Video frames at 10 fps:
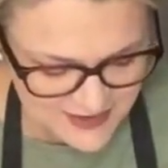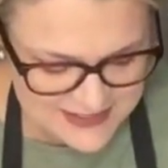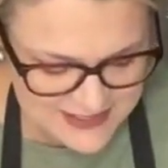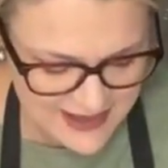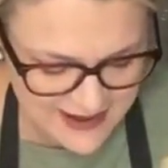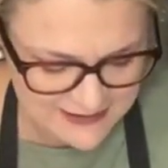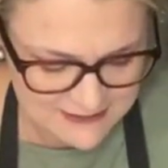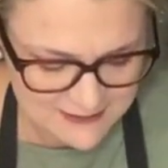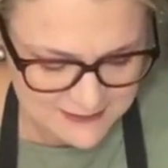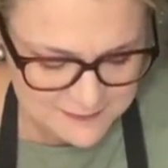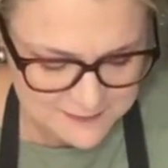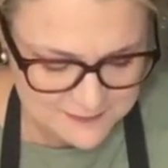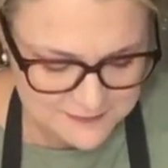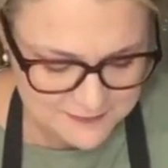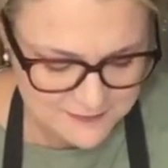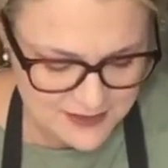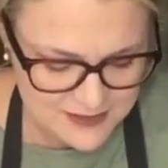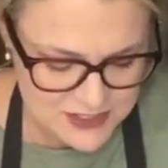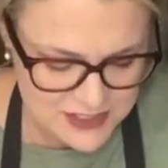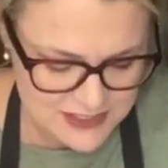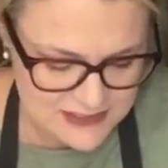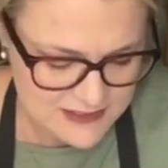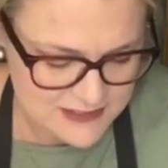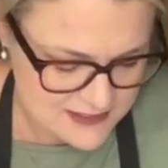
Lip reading: a crazy cat. She's